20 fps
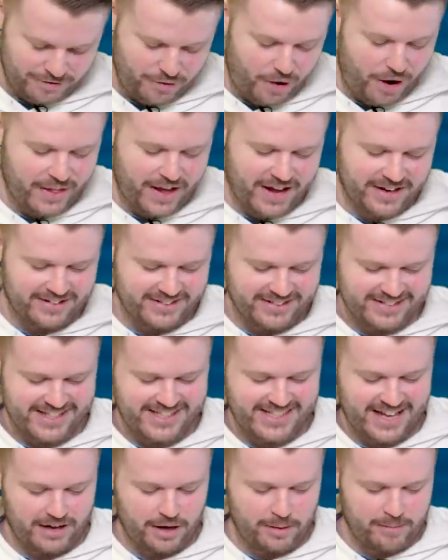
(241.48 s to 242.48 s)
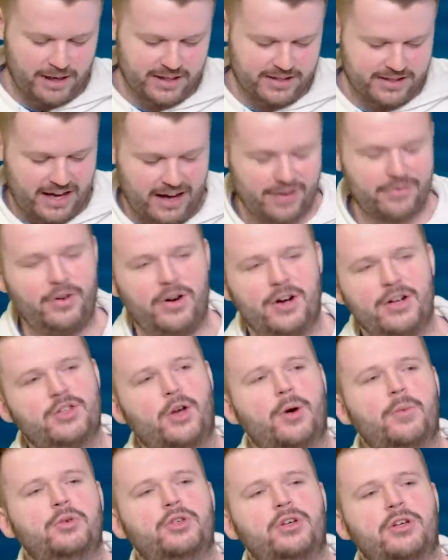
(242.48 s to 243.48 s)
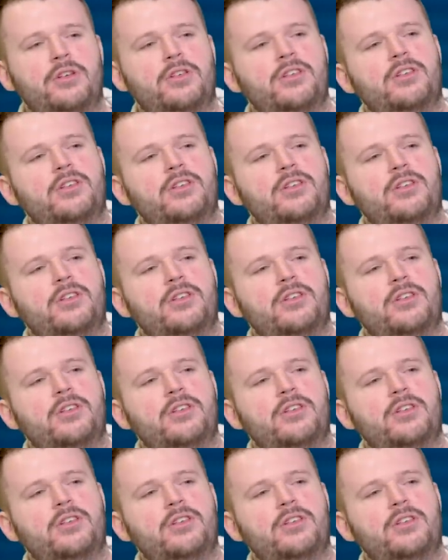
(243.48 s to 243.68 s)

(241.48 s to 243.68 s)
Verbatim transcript: Right then, centre-mid, our first option.